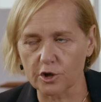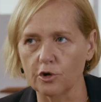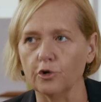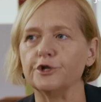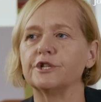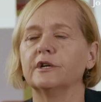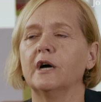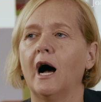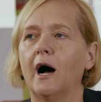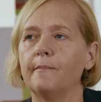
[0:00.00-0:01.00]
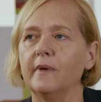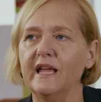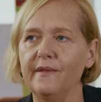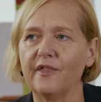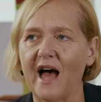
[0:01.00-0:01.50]
good
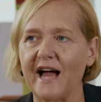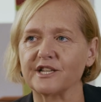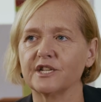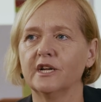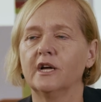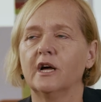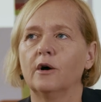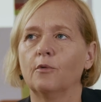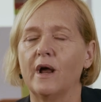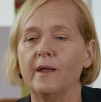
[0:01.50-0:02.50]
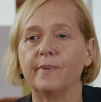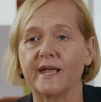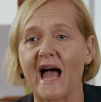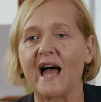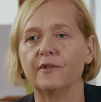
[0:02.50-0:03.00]
in that when it
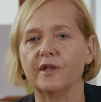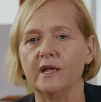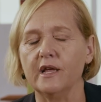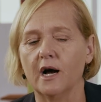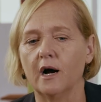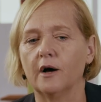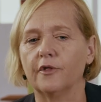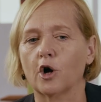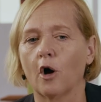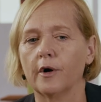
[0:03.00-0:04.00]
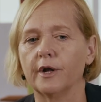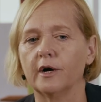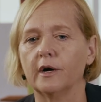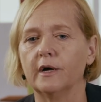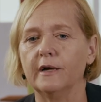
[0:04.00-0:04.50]
began, the
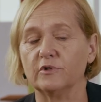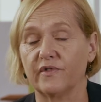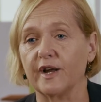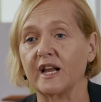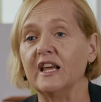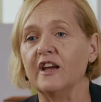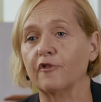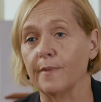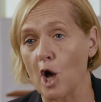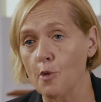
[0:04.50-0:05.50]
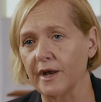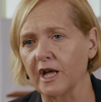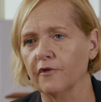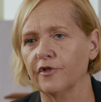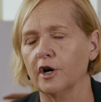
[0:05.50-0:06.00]
coroner, it was very clear from the
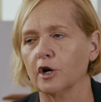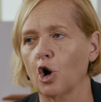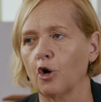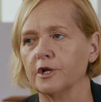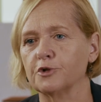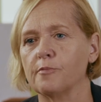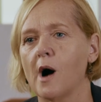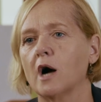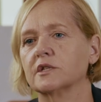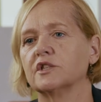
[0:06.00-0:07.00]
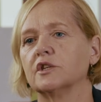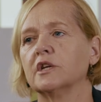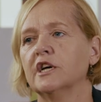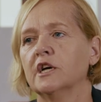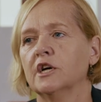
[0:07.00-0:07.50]
opening of the coroner's remarks that
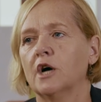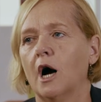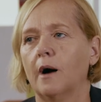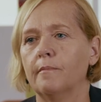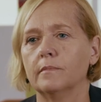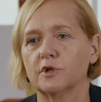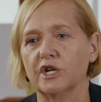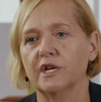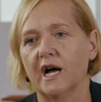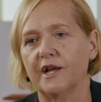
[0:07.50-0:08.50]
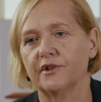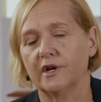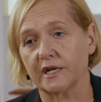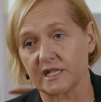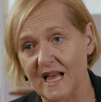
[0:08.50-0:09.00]
she had
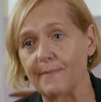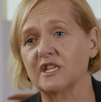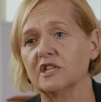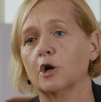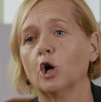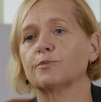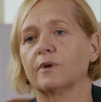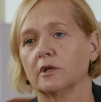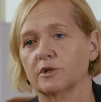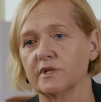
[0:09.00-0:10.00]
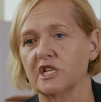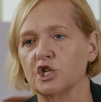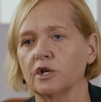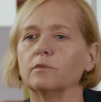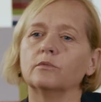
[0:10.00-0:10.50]
accepted the hospital's
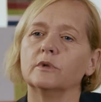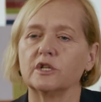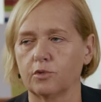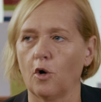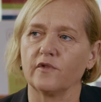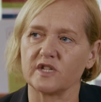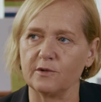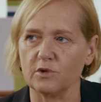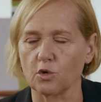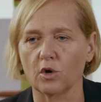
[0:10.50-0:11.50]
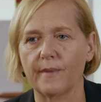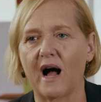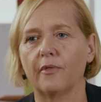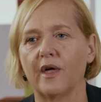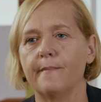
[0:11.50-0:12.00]
position, which obviously was all
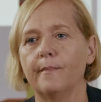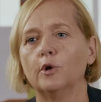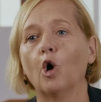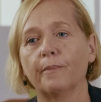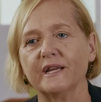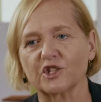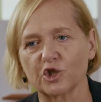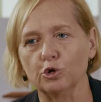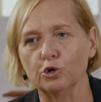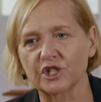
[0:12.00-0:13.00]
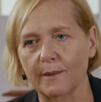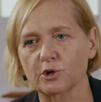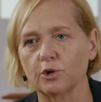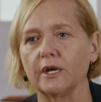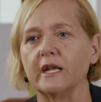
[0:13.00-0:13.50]
about them not being sued
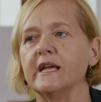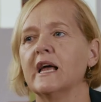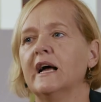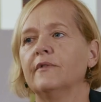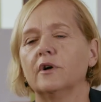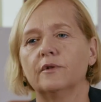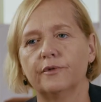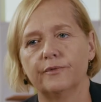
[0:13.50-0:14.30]
subsequently, that